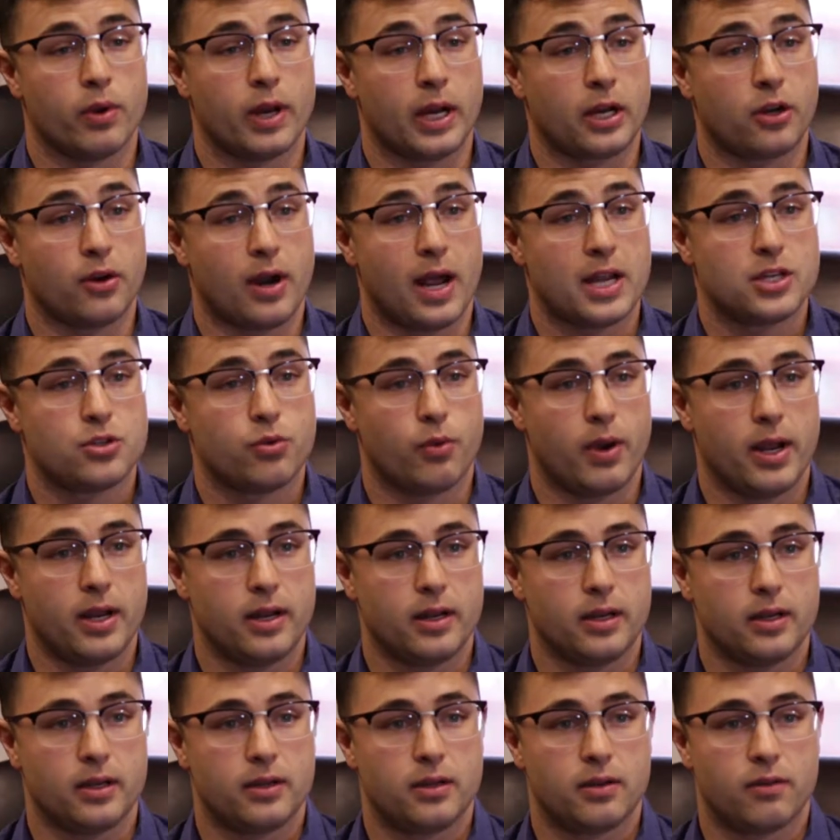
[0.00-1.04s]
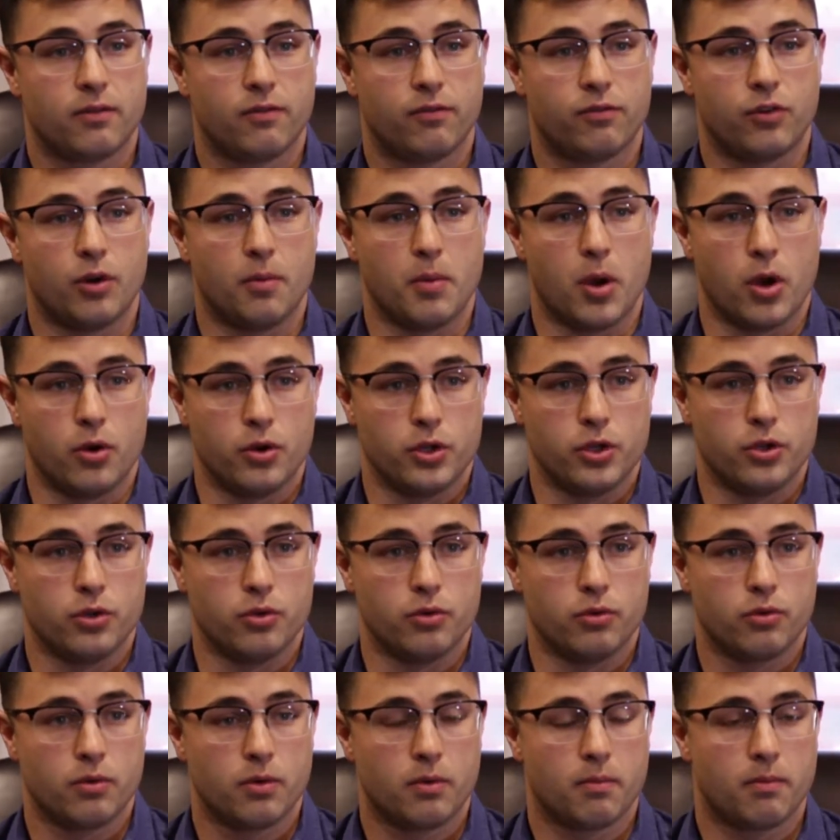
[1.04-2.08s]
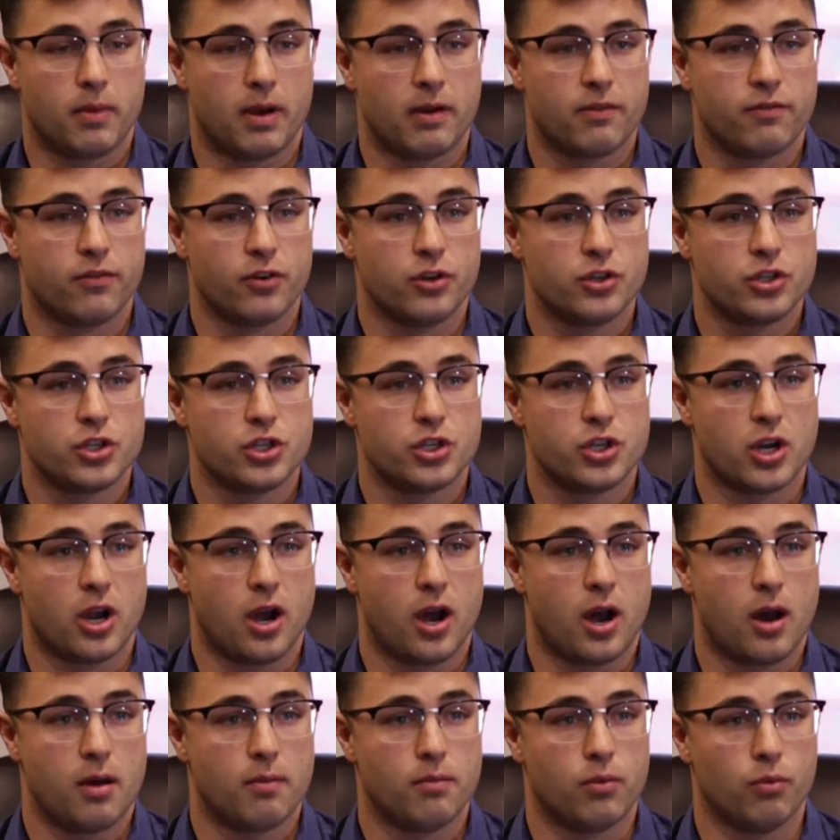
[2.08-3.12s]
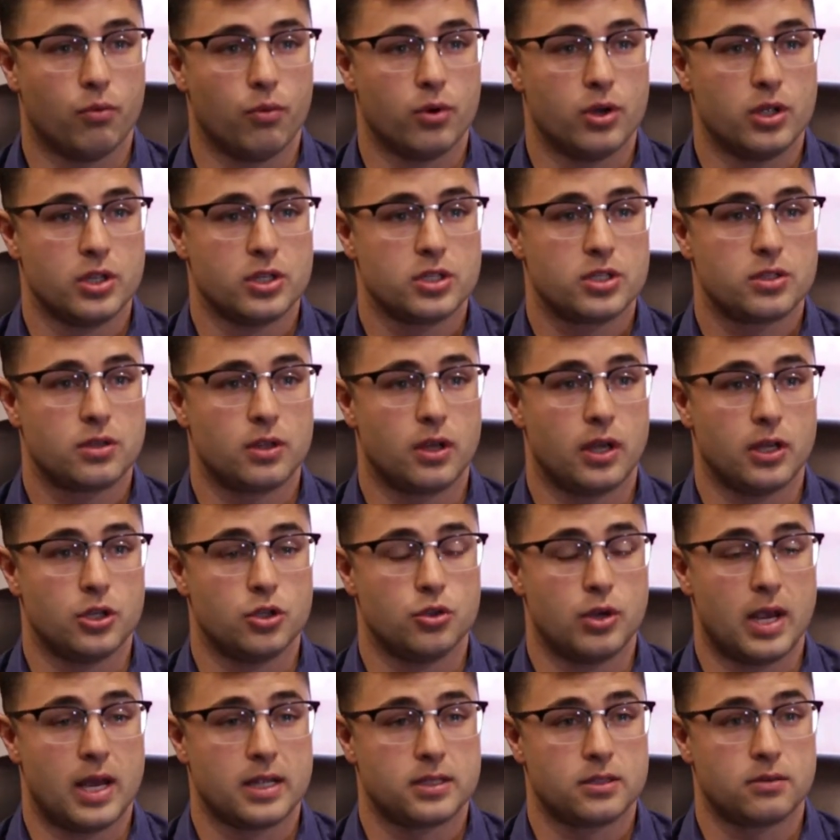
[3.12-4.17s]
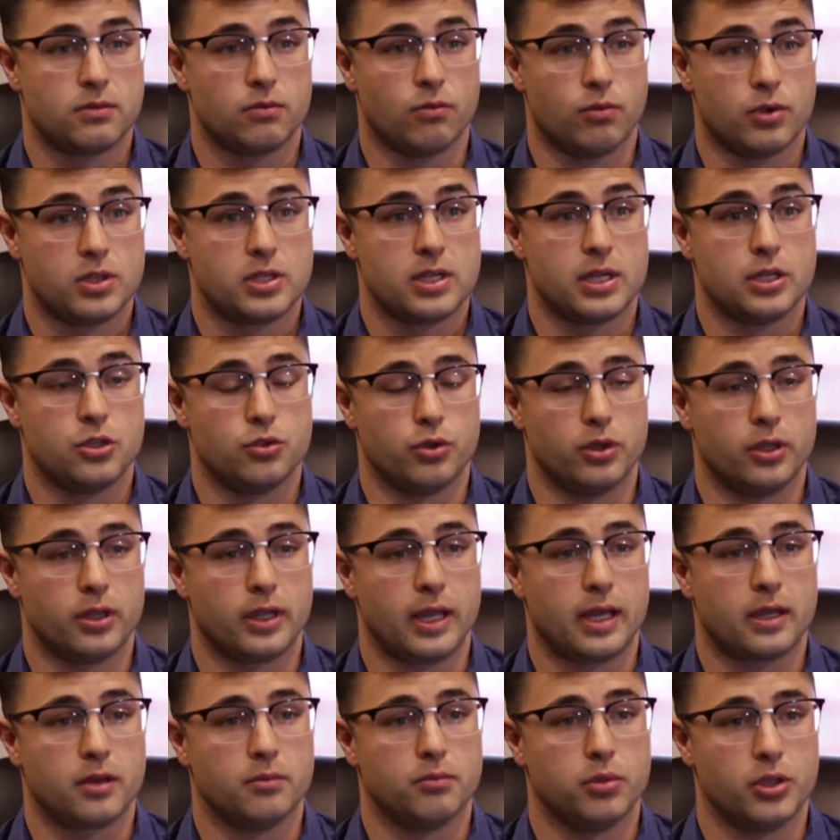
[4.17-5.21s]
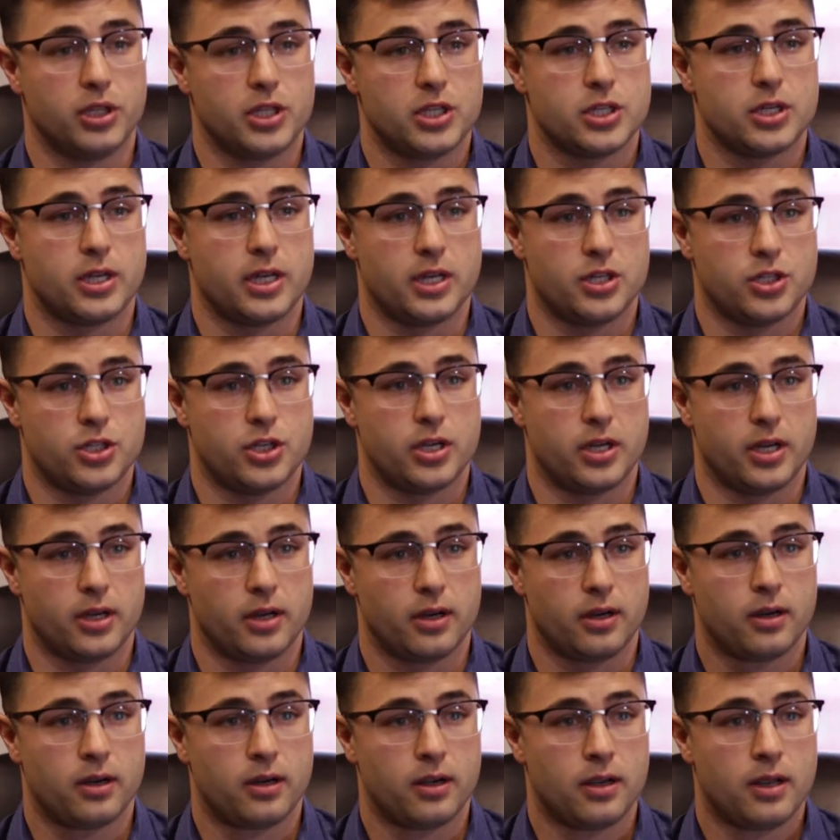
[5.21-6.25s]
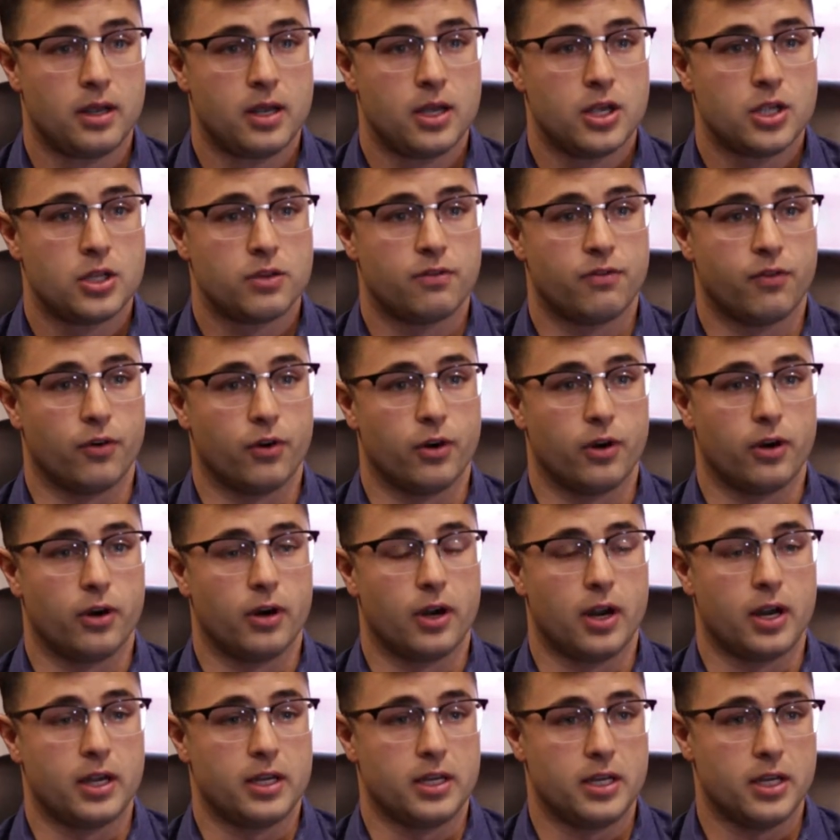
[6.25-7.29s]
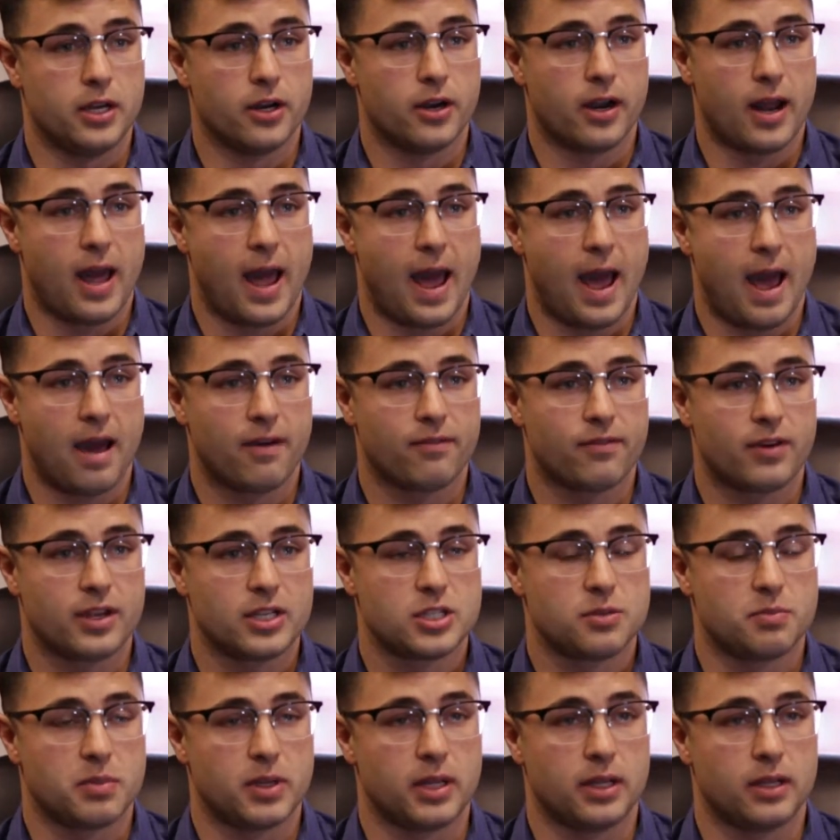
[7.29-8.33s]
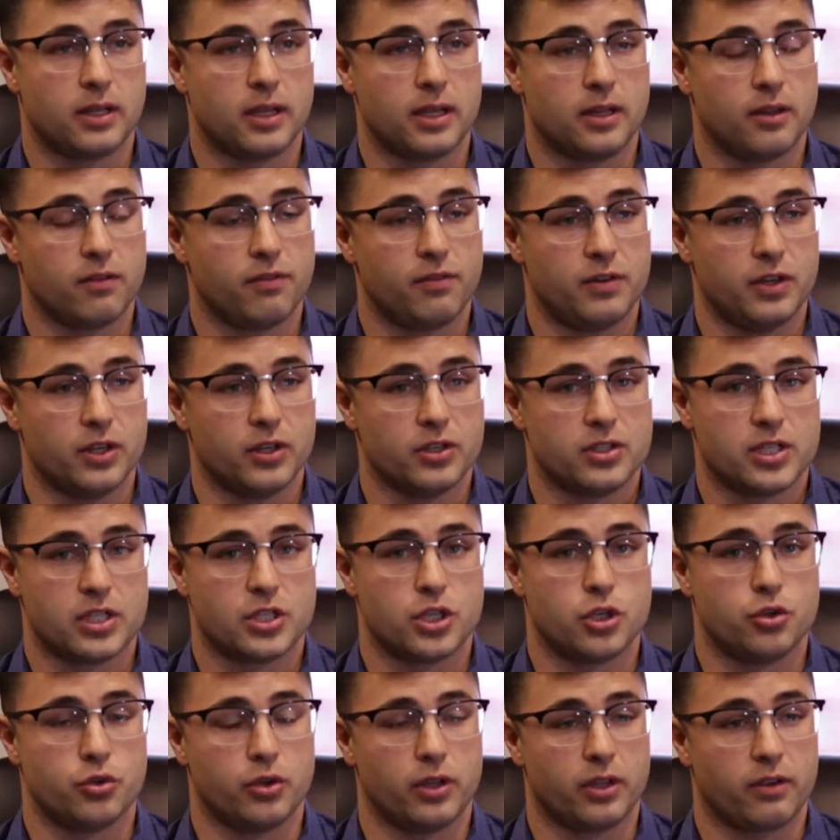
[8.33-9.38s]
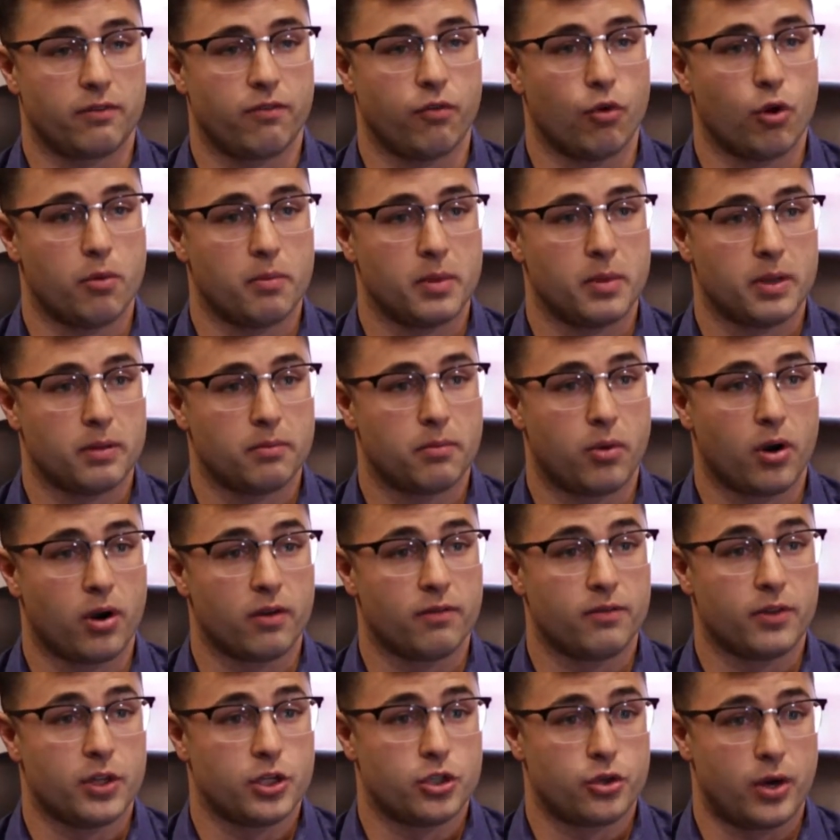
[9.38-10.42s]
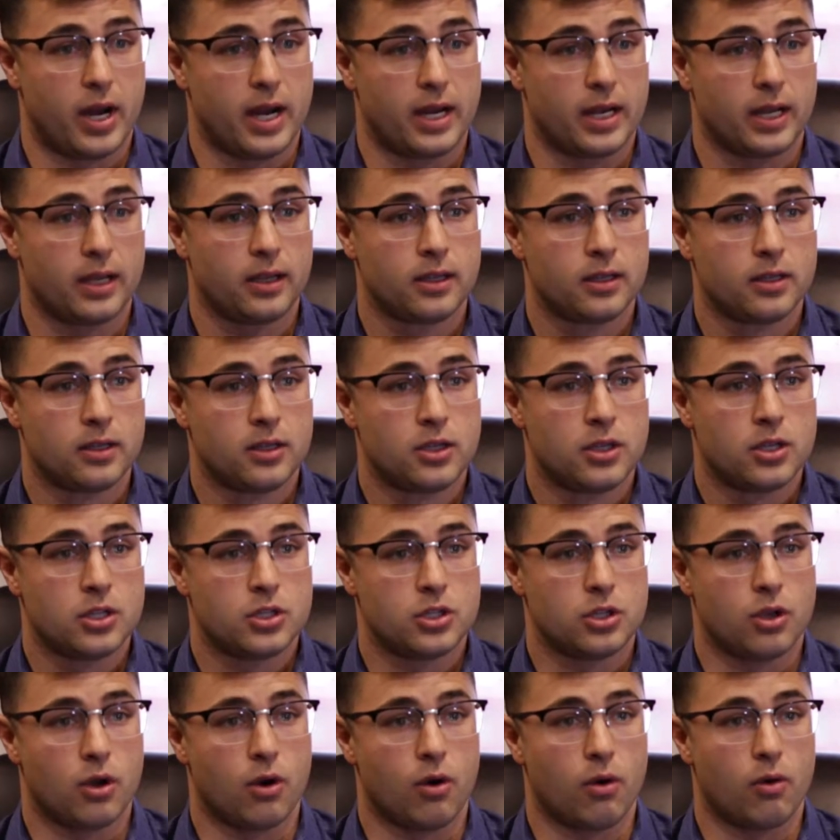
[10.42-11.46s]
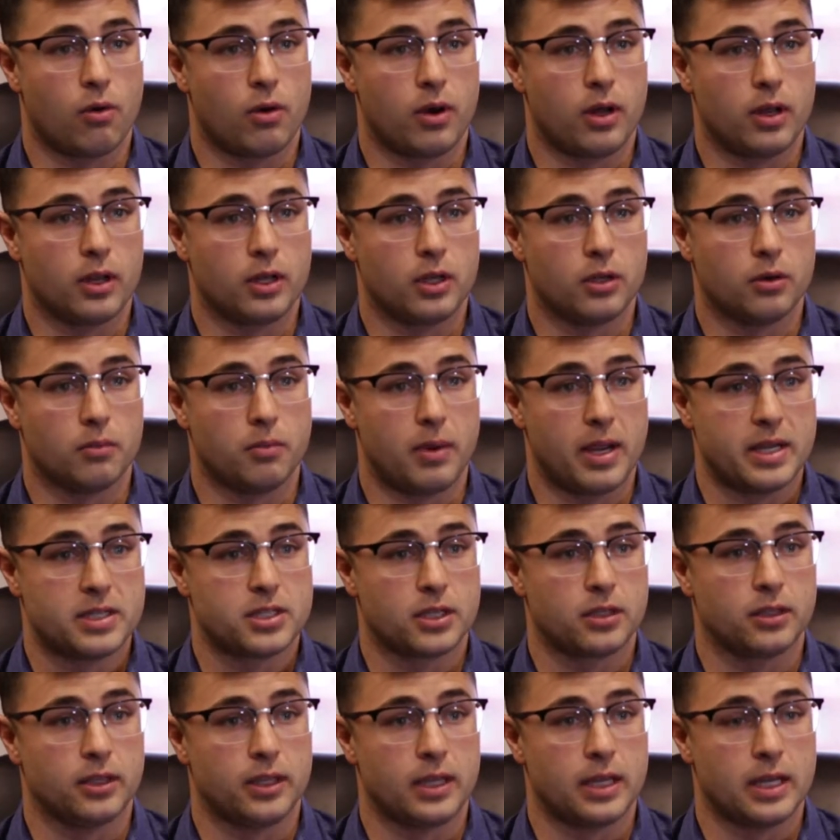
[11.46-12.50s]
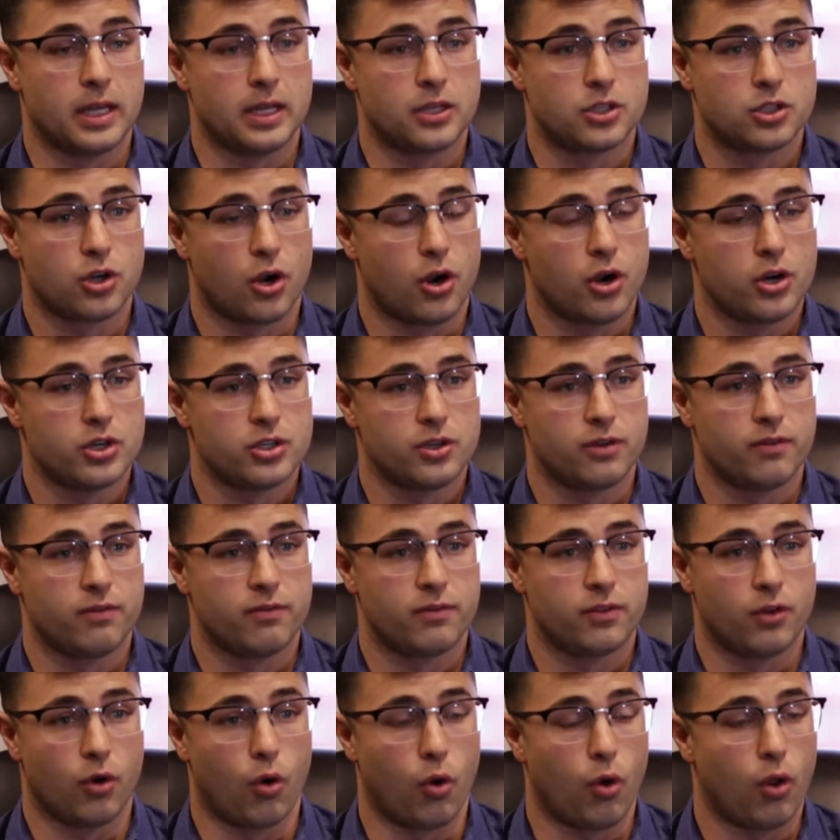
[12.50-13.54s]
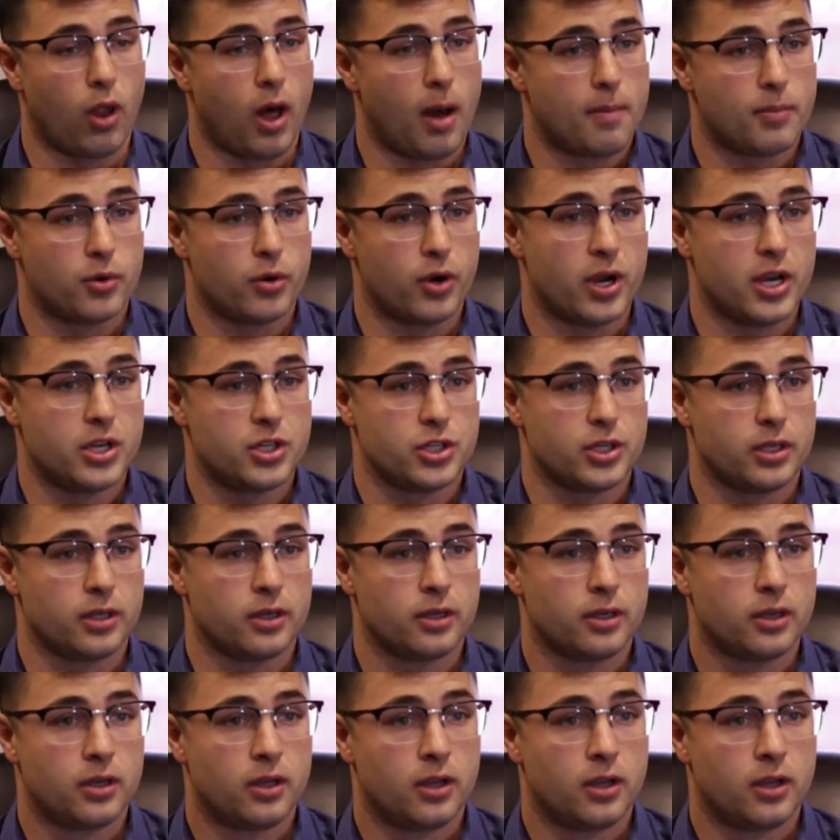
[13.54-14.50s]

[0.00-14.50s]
When I graduated from OU, my first job was a drilling and completion engineer. For a year and a half, I spent in the fields as a drilling foreman, part of the training. So you're basically in charge of the whole operation